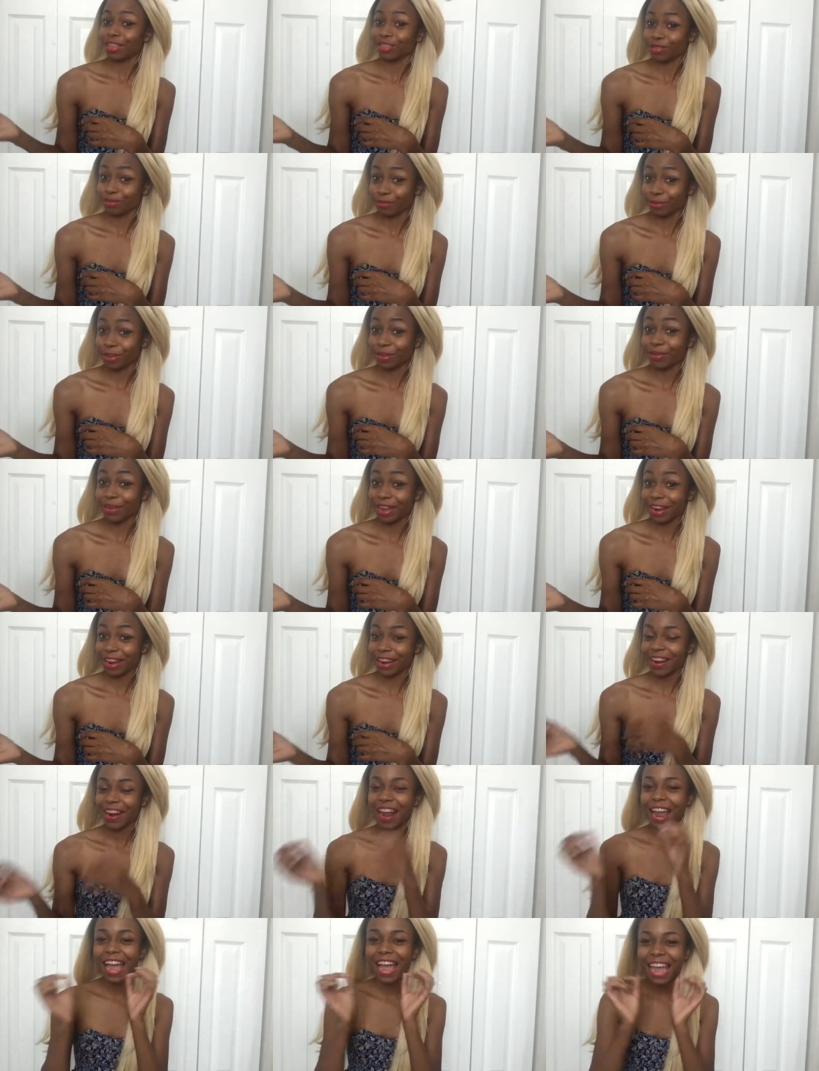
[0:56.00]
the real
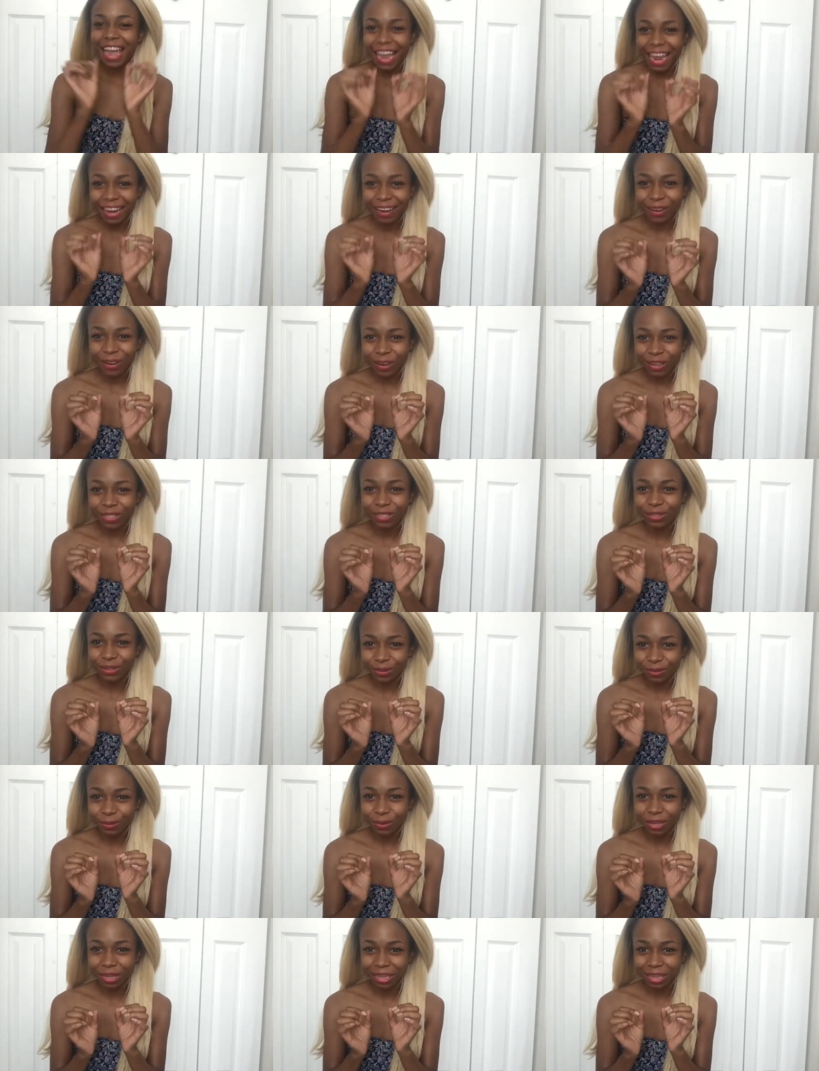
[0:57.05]
hair and also
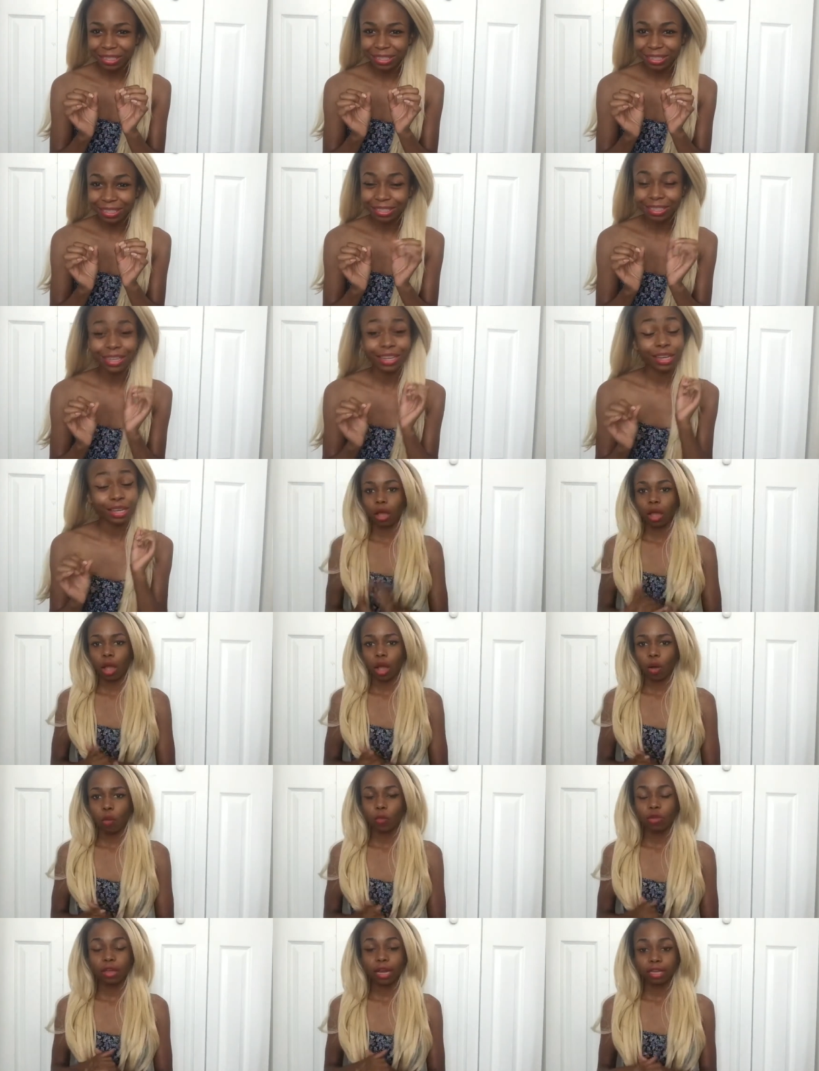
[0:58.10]
the wigs.
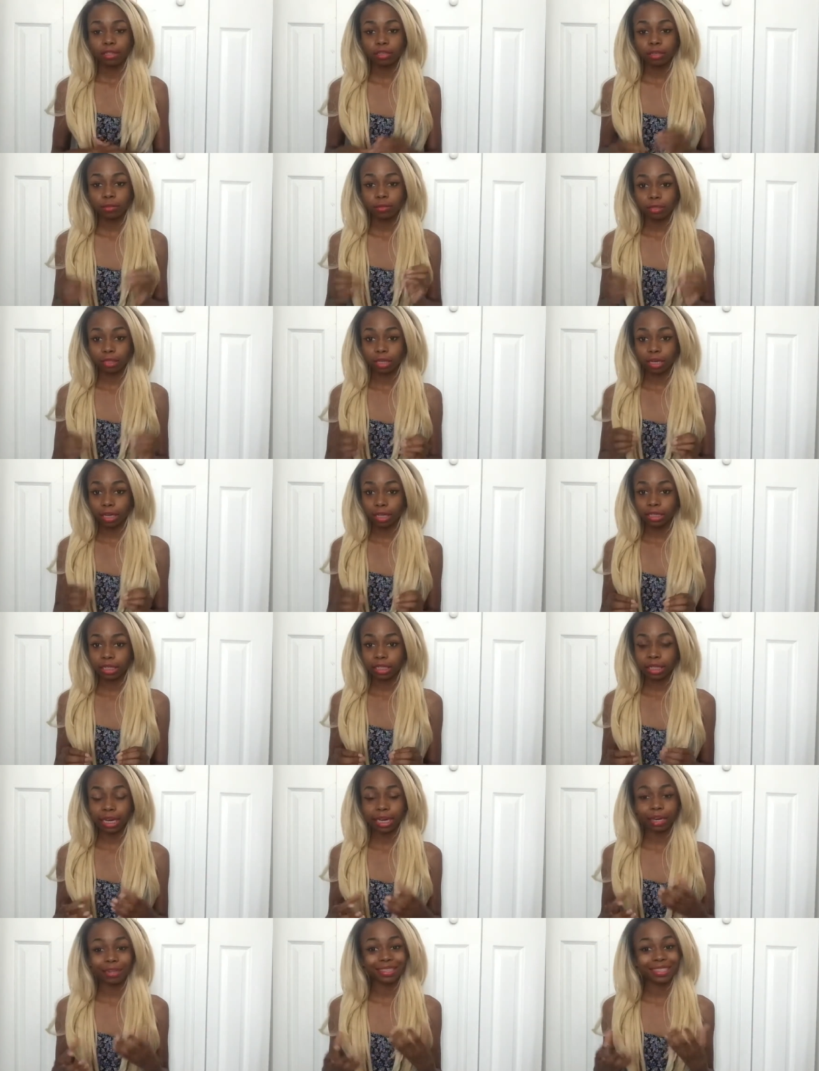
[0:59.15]
When you guys are done
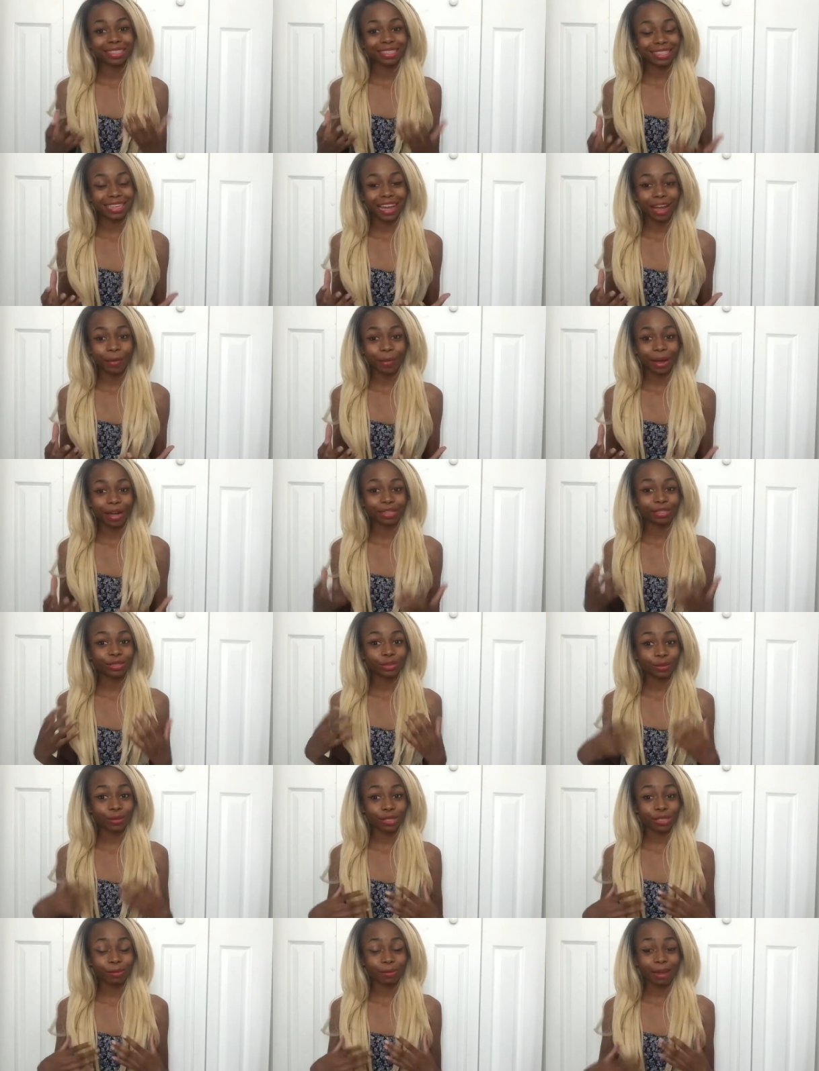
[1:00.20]
checking out this D I Y
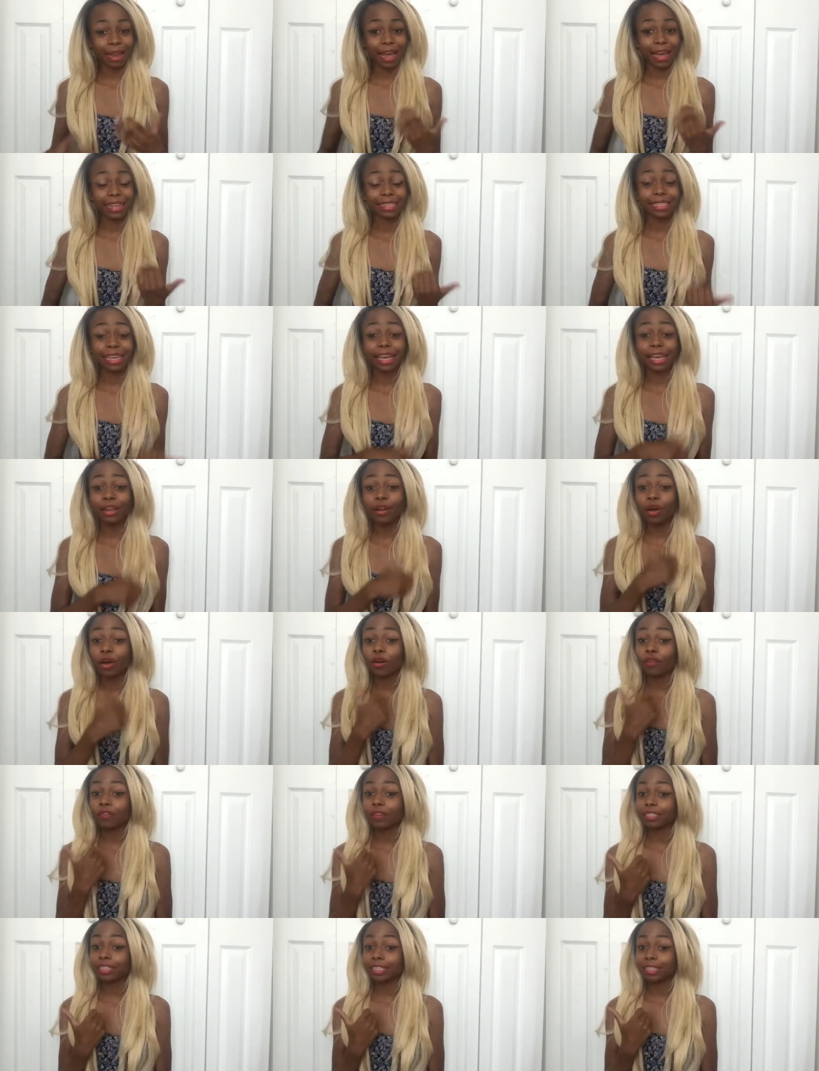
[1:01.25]
school supplies, head
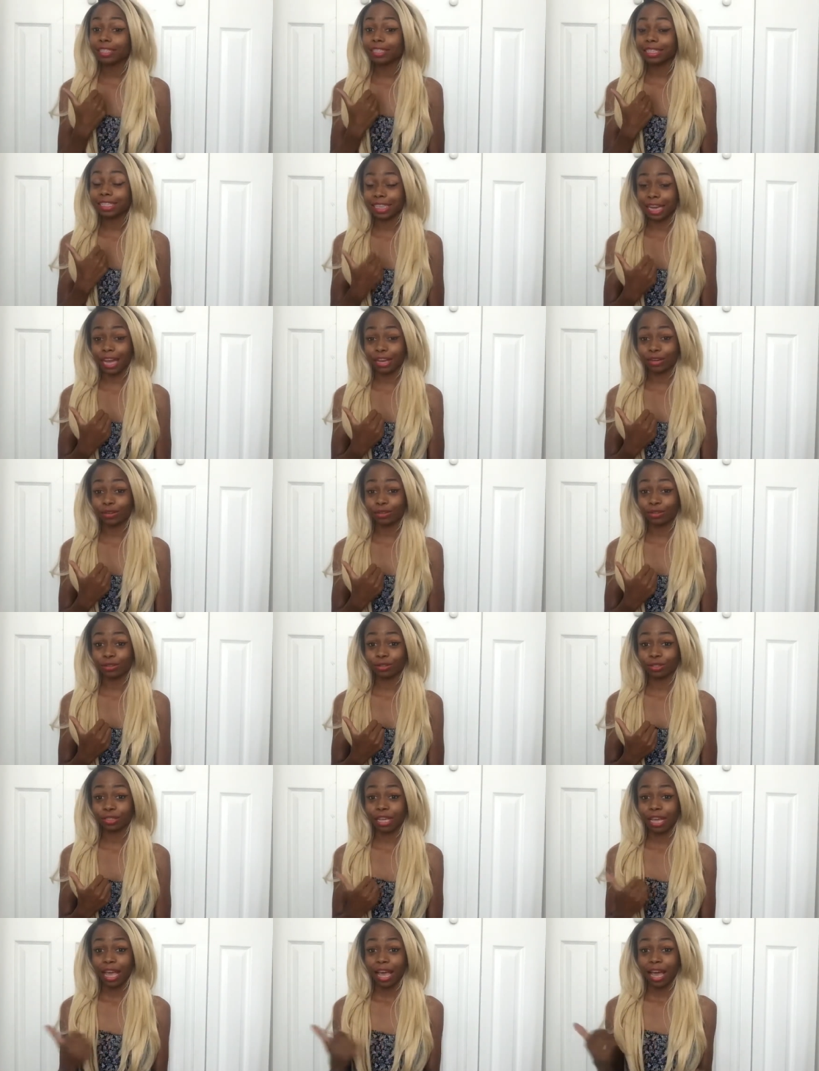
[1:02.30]
over to their
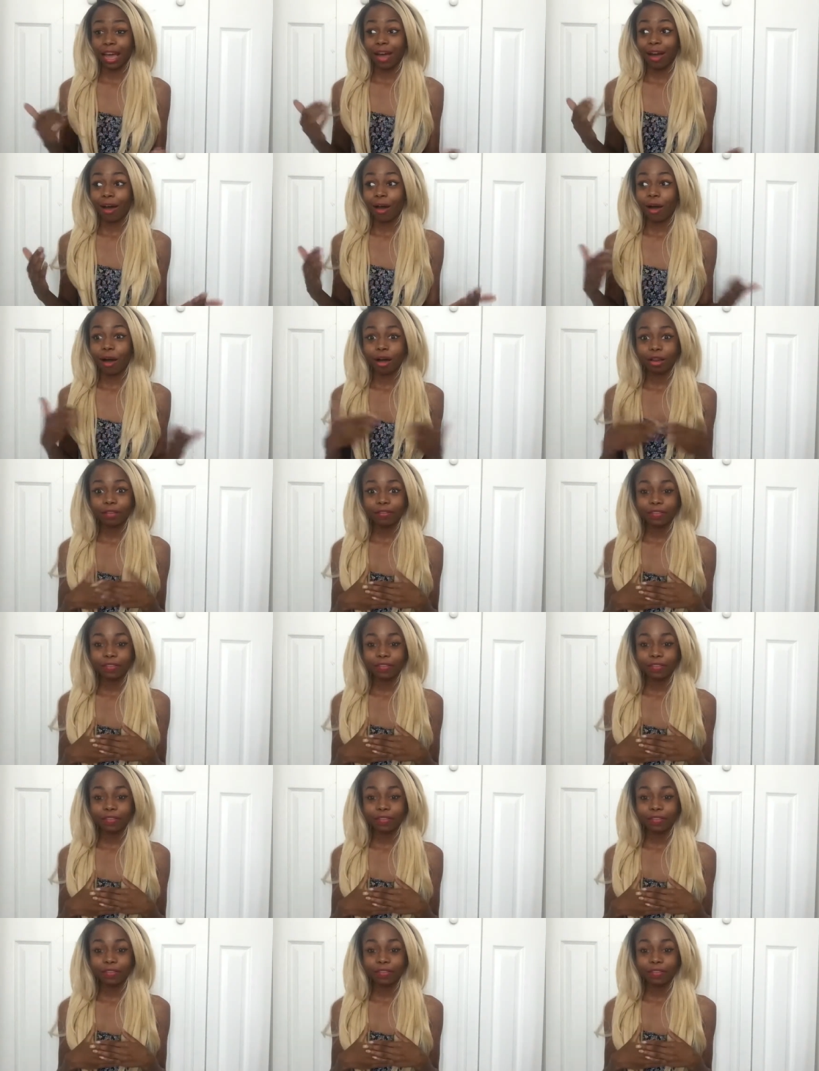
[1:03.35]
channels. All